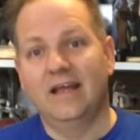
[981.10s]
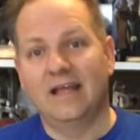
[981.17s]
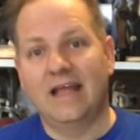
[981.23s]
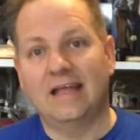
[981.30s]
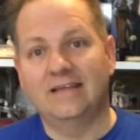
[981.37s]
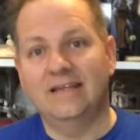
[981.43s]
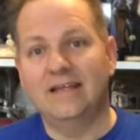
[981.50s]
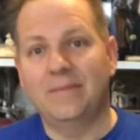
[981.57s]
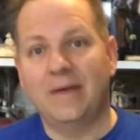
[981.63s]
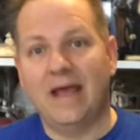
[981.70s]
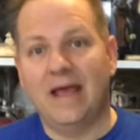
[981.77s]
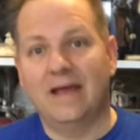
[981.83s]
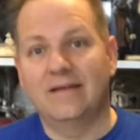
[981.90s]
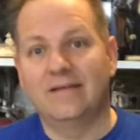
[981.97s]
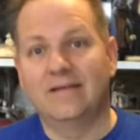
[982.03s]
Cantina
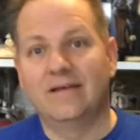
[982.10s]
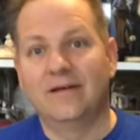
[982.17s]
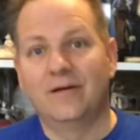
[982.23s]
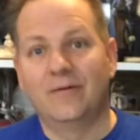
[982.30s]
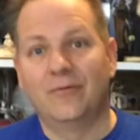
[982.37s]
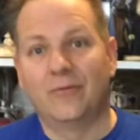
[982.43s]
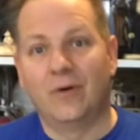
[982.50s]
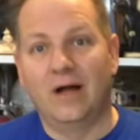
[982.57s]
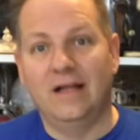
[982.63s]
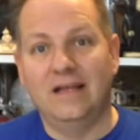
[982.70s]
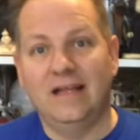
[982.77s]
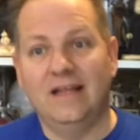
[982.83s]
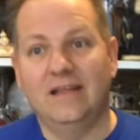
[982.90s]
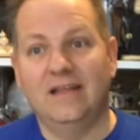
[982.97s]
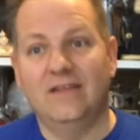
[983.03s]
band one
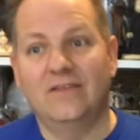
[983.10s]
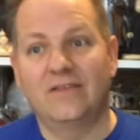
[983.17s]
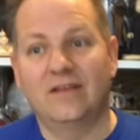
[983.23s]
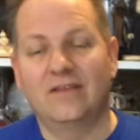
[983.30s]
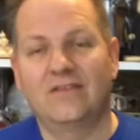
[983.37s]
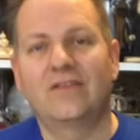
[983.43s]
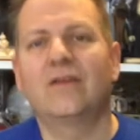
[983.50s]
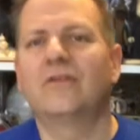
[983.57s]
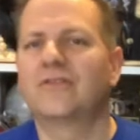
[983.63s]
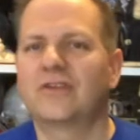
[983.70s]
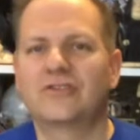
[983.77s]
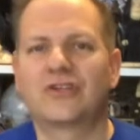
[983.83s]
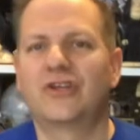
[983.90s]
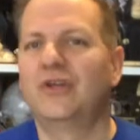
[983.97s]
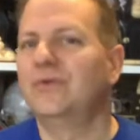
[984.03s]
is still
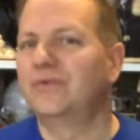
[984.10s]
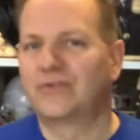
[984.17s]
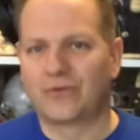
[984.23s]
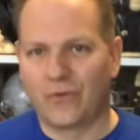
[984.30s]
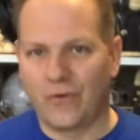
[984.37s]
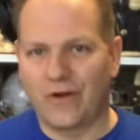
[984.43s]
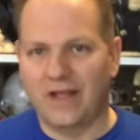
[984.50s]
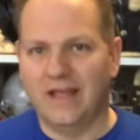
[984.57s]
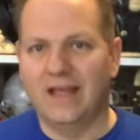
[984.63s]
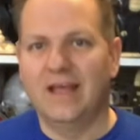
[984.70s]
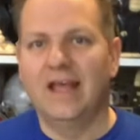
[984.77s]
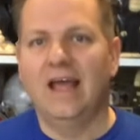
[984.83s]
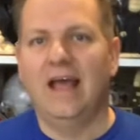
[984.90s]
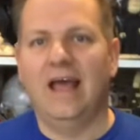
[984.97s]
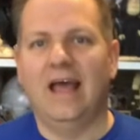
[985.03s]
such a cute story,
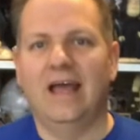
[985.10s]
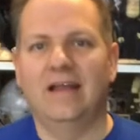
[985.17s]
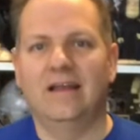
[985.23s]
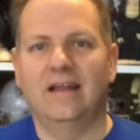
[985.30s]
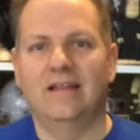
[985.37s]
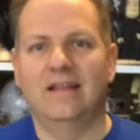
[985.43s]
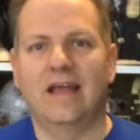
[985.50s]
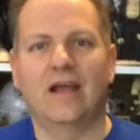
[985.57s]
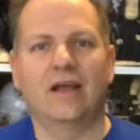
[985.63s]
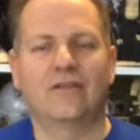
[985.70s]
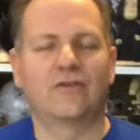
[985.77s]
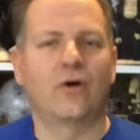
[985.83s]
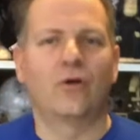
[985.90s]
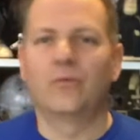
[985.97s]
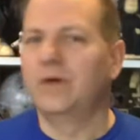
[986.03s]
and
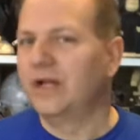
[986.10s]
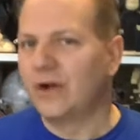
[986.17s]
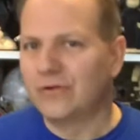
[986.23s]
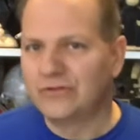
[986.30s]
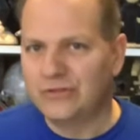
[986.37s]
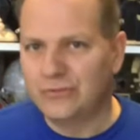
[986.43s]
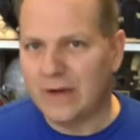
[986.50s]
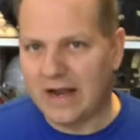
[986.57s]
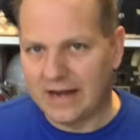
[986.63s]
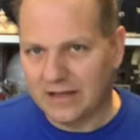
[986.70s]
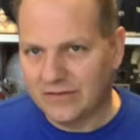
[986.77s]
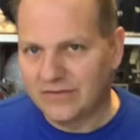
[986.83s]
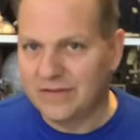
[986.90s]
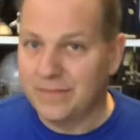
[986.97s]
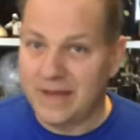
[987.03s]
it's called We Don't Do
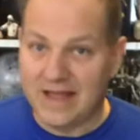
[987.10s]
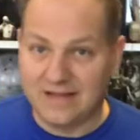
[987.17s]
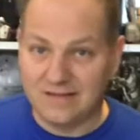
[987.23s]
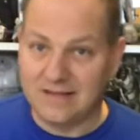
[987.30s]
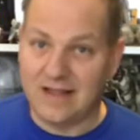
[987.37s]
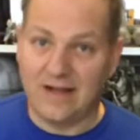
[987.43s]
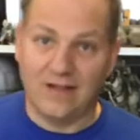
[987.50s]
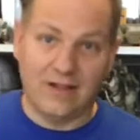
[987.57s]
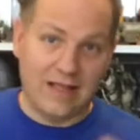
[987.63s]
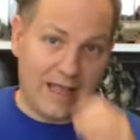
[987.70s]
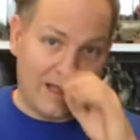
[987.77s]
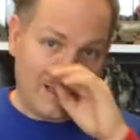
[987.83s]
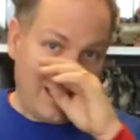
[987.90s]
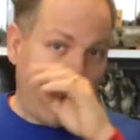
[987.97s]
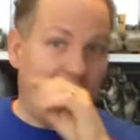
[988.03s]
Weddings, the band's tale.
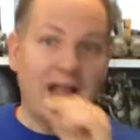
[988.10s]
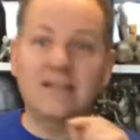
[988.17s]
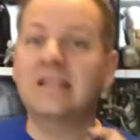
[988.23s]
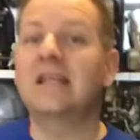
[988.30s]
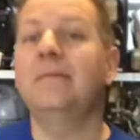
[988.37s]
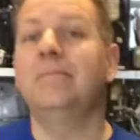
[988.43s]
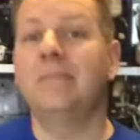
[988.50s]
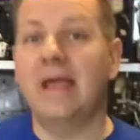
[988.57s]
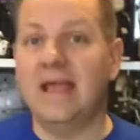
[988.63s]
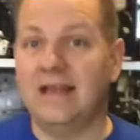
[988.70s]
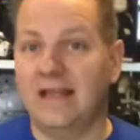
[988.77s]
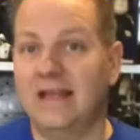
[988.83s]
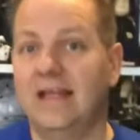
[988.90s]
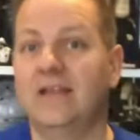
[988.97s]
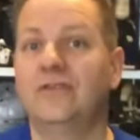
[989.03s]
And they actually made
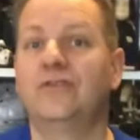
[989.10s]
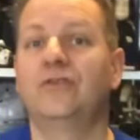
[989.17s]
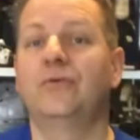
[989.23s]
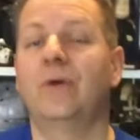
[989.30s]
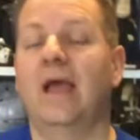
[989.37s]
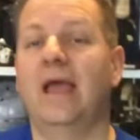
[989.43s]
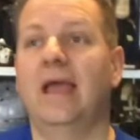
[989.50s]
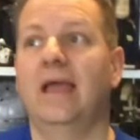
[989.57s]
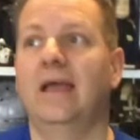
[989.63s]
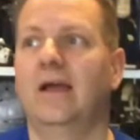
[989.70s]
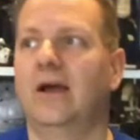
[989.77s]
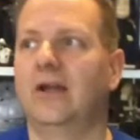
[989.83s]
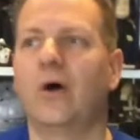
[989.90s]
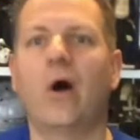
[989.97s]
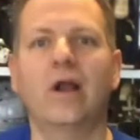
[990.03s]
it into
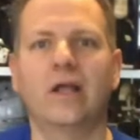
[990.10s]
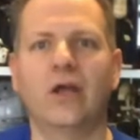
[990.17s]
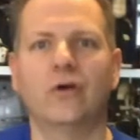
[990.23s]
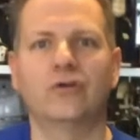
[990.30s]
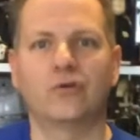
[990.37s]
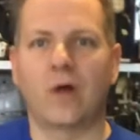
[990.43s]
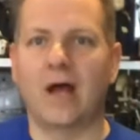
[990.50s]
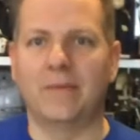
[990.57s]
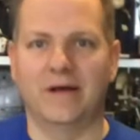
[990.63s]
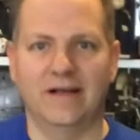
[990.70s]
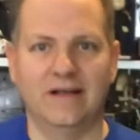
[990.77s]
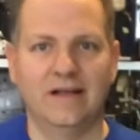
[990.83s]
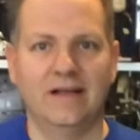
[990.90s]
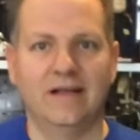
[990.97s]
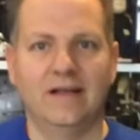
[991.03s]
an audio
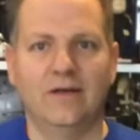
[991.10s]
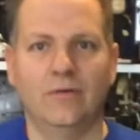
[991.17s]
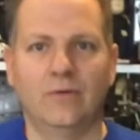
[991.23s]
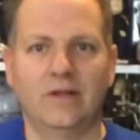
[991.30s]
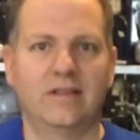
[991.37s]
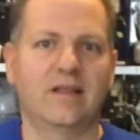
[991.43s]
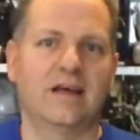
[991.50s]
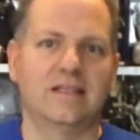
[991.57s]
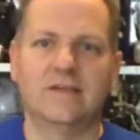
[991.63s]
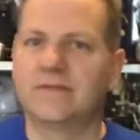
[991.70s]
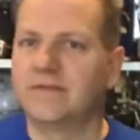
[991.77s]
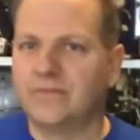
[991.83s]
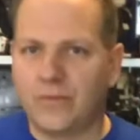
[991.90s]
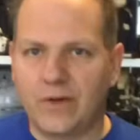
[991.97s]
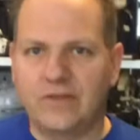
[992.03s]
drama with
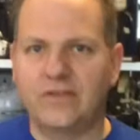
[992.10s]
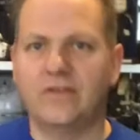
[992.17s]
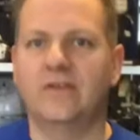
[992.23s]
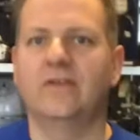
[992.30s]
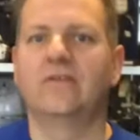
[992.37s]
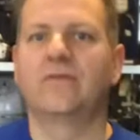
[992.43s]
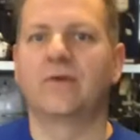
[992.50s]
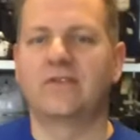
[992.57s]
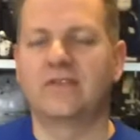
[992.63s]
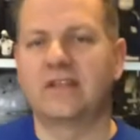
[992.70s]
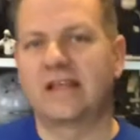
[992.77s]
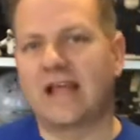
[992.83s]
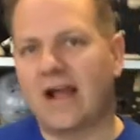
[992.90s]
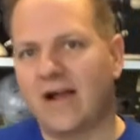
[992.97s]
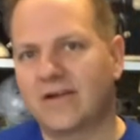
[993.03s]
different voices, voicing
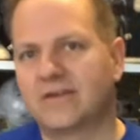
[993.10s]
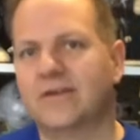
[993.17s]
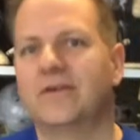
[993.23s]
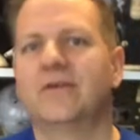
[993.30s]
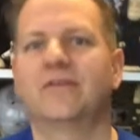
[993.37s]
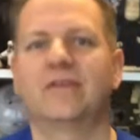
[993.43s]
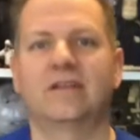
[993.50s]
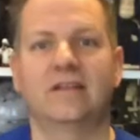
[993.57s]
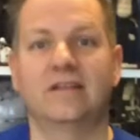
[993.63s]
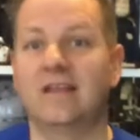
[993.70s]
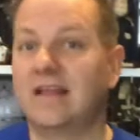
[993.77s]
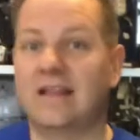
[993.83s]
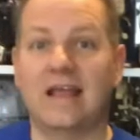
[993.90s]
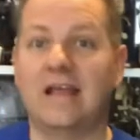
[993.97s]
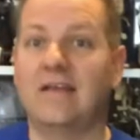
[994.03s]
the characters, and
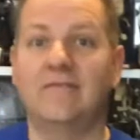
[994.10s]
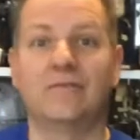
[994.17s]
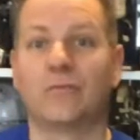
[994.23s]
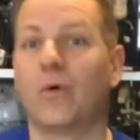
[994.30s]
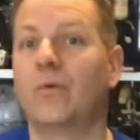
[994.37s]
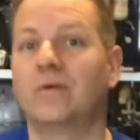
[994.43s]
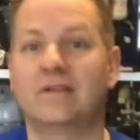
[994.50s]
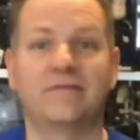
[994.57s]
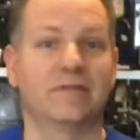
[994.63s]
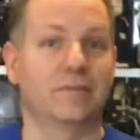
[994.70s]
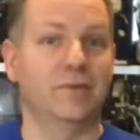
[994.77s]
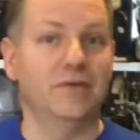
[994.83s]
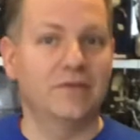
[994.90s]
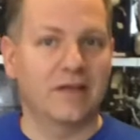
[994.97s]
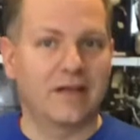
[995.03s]
they even wrote different
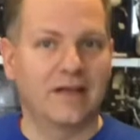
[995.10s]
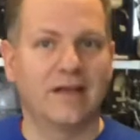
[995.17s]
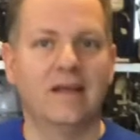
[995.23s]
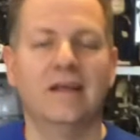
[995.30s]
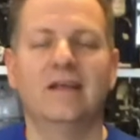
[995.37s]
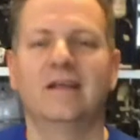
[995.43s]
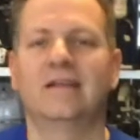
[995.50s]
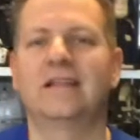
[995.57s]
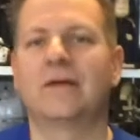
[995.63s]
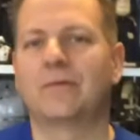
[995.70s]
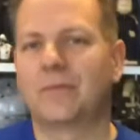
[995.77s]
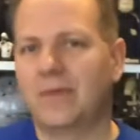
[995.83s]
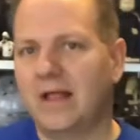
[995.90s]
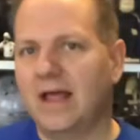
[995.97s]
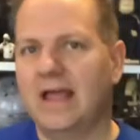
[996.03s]
music that they were
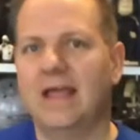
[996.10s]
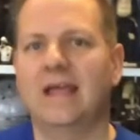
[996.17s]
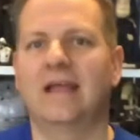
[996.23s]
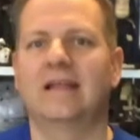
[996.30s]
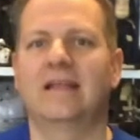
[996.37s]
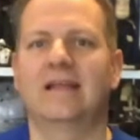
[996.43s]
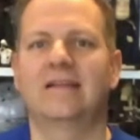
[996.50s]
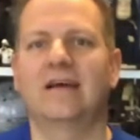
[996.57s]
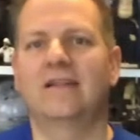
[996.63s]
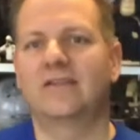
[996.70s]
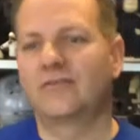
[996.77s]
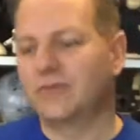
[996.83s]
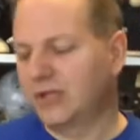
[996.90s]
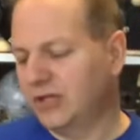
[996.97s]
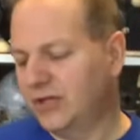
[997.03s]
playing, and they tell
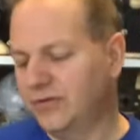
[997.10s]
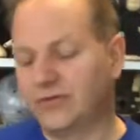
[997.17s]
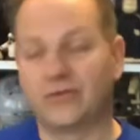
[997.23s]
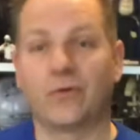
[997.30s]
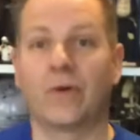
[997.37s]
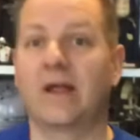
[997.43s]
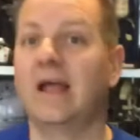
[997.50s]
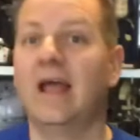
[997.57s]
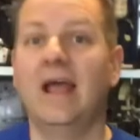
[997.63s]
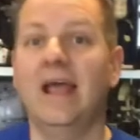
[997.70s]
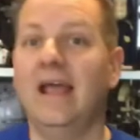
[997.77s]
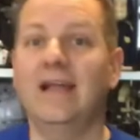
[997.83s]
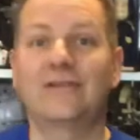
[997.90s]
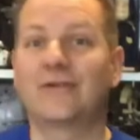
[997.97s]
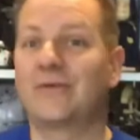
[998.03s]
this really cute story.
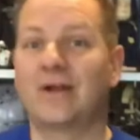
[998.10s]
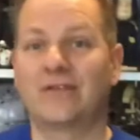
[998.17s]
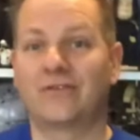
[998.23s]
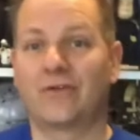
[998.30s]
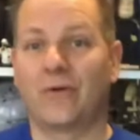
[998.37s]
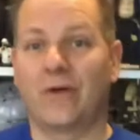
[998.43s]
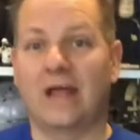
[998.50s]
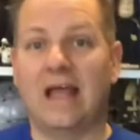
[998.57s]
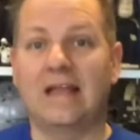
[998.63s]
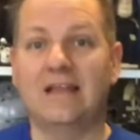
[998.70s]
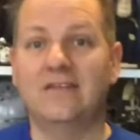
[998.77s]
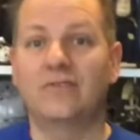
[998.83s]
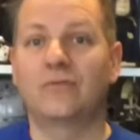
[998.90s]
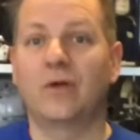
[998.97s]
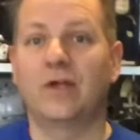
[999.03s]
It's a great story, and
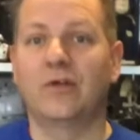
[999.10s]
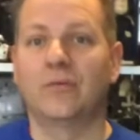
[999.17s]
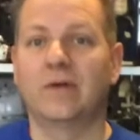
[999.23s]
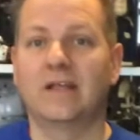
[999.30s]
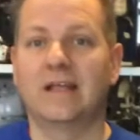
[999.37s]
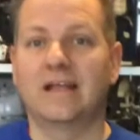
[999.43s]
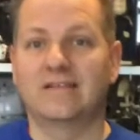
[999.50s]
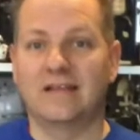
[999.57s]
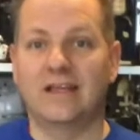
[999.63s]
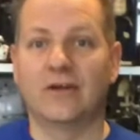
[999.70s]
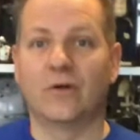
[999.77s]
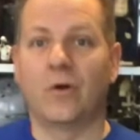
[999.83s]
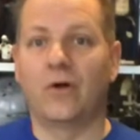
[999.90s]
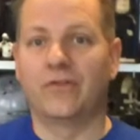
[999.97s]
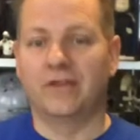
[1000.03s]
this is where you really get to
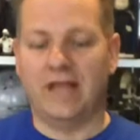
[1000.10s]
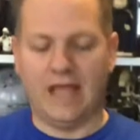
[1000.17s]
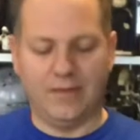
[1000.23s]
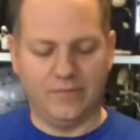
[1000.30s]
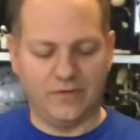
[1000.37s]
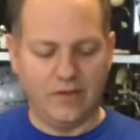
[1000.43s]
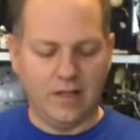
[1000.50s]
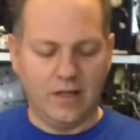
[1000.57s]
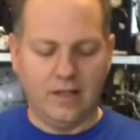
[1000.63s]
hear all the names.